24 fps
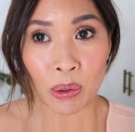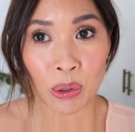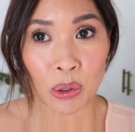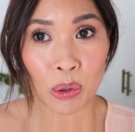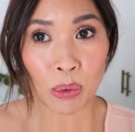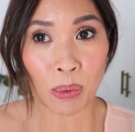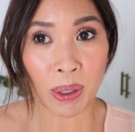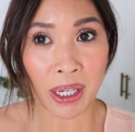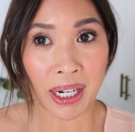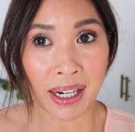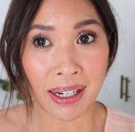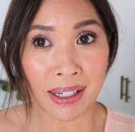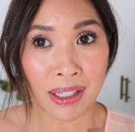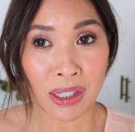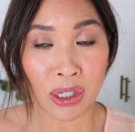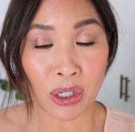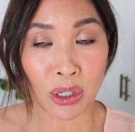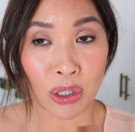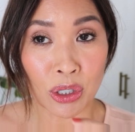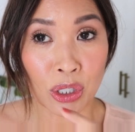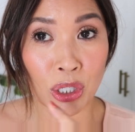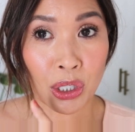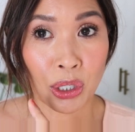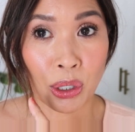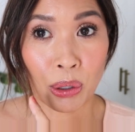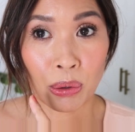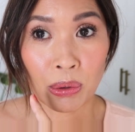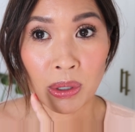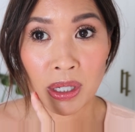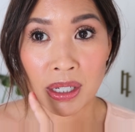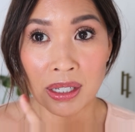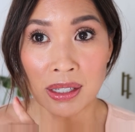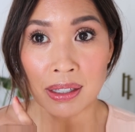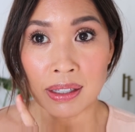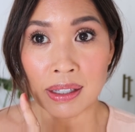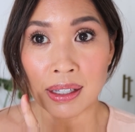was when I started to
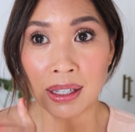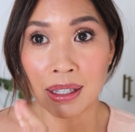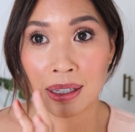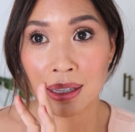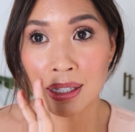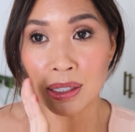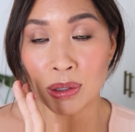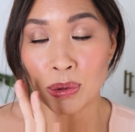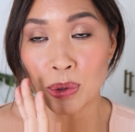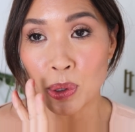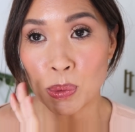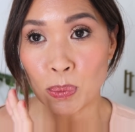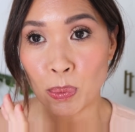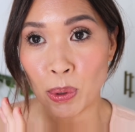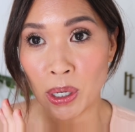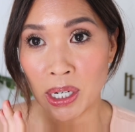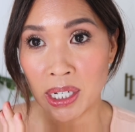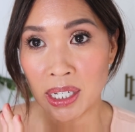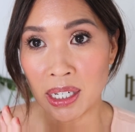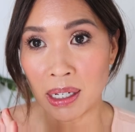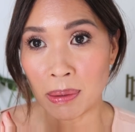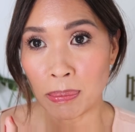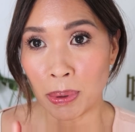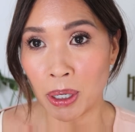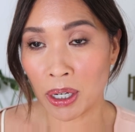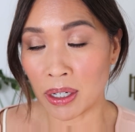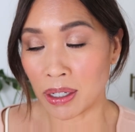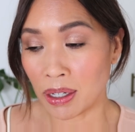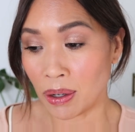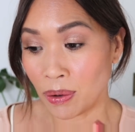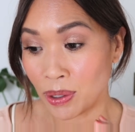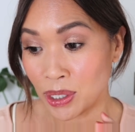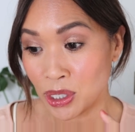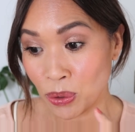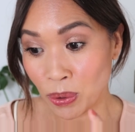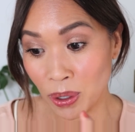notice that this was breaking apart.
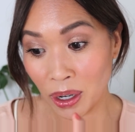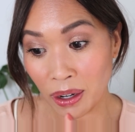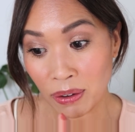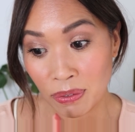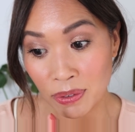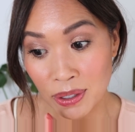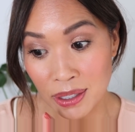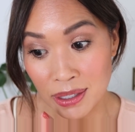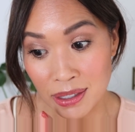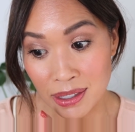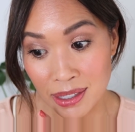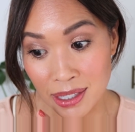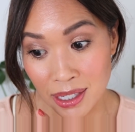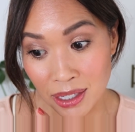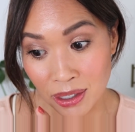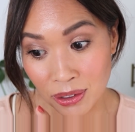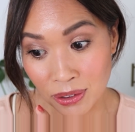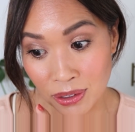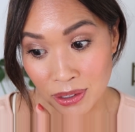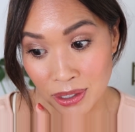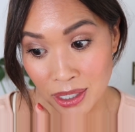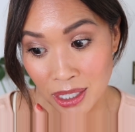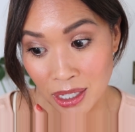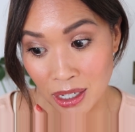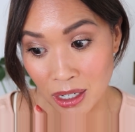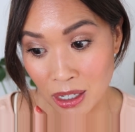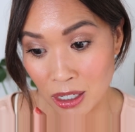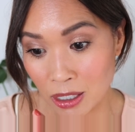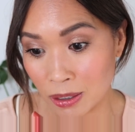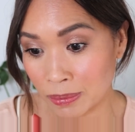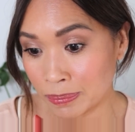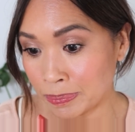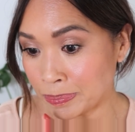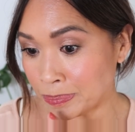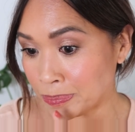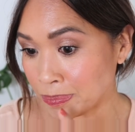Now I don't have concealer
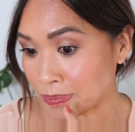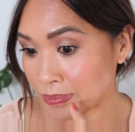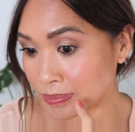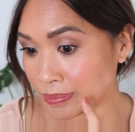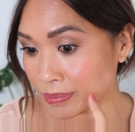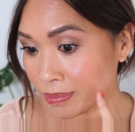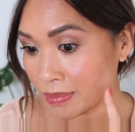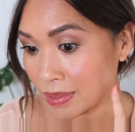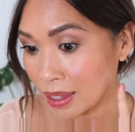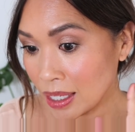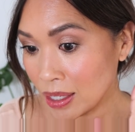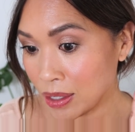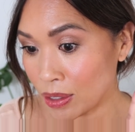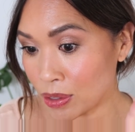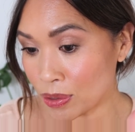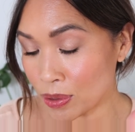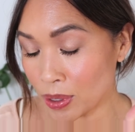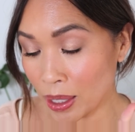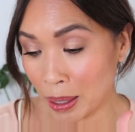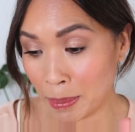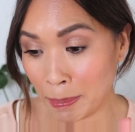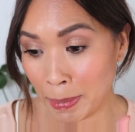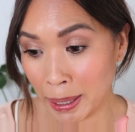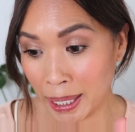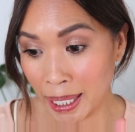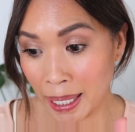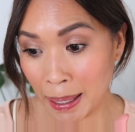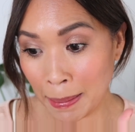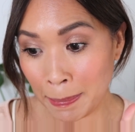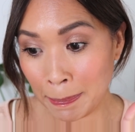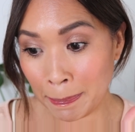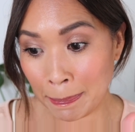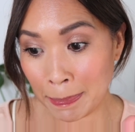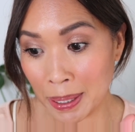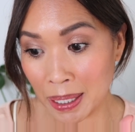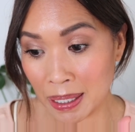here, so that might
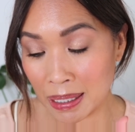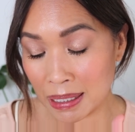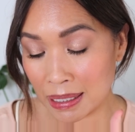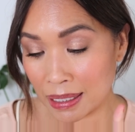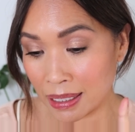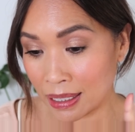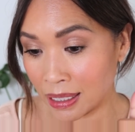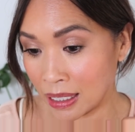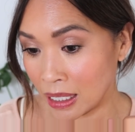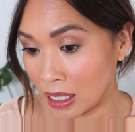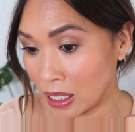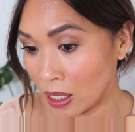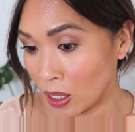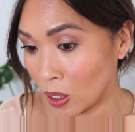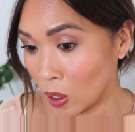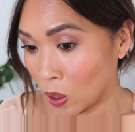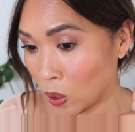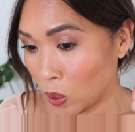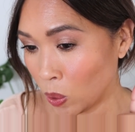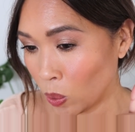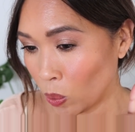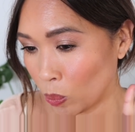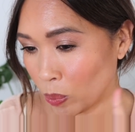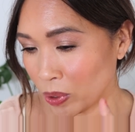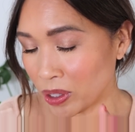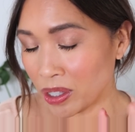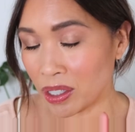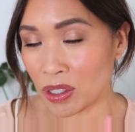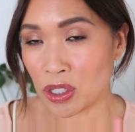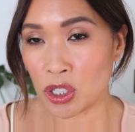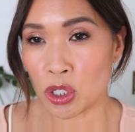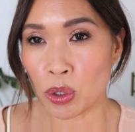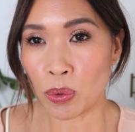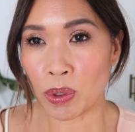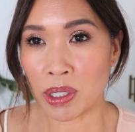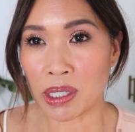have been what the
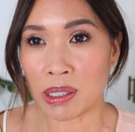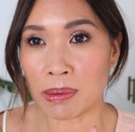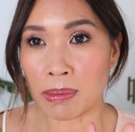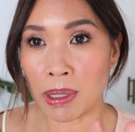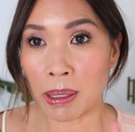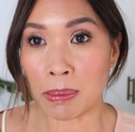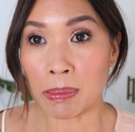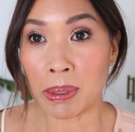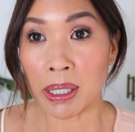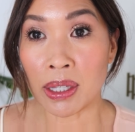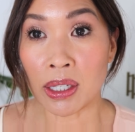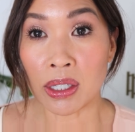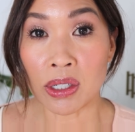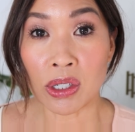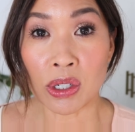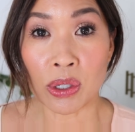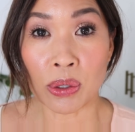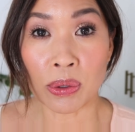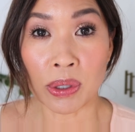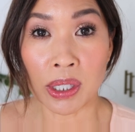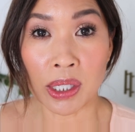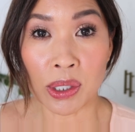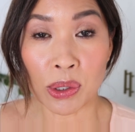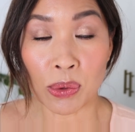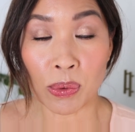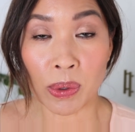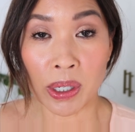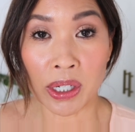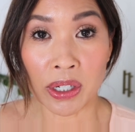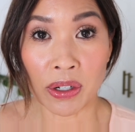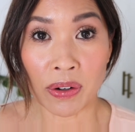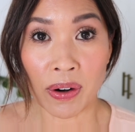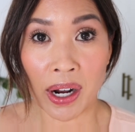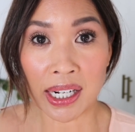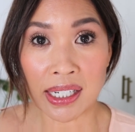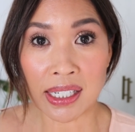issue was. Maybe the two things were
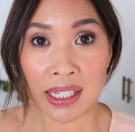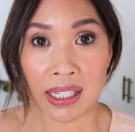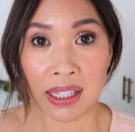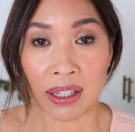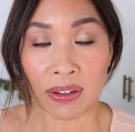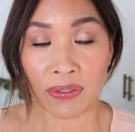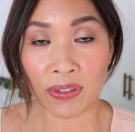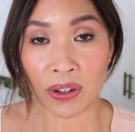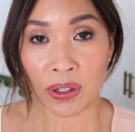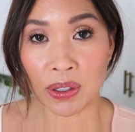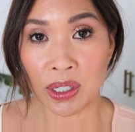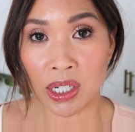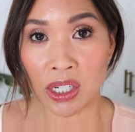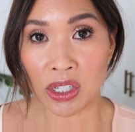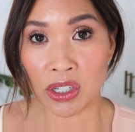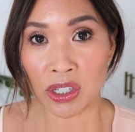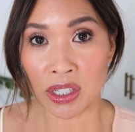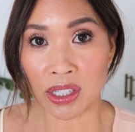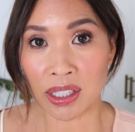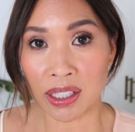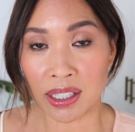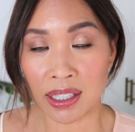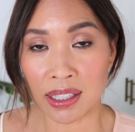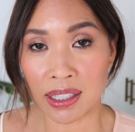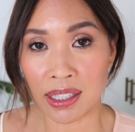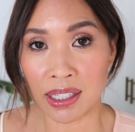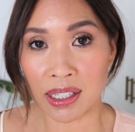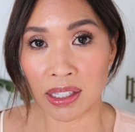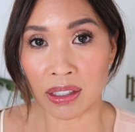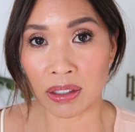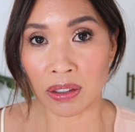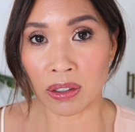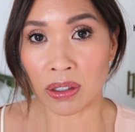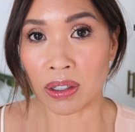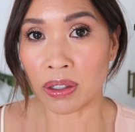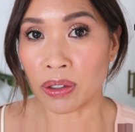interacting, the foundation and the
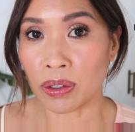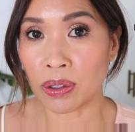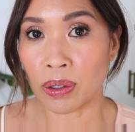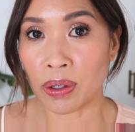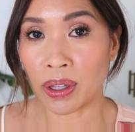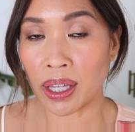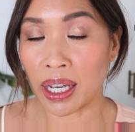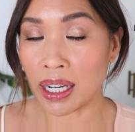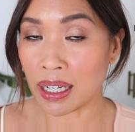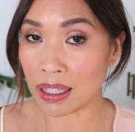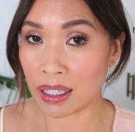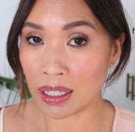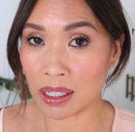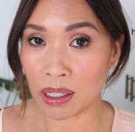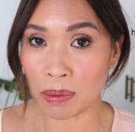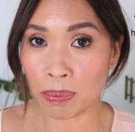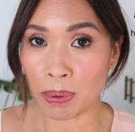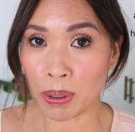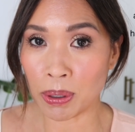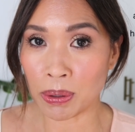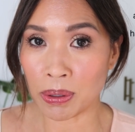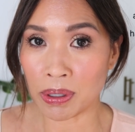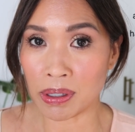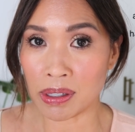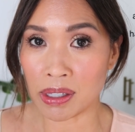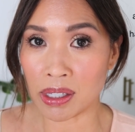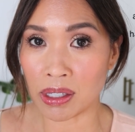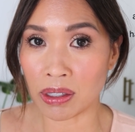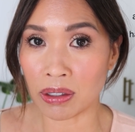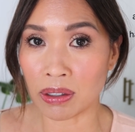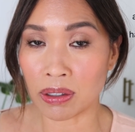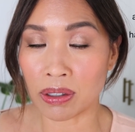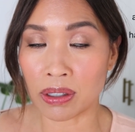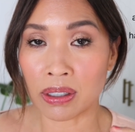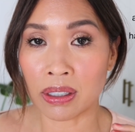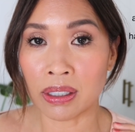concealer, although that Clé de Peau
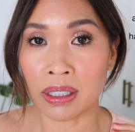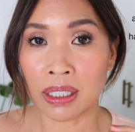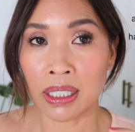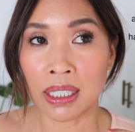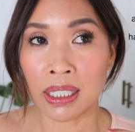concealer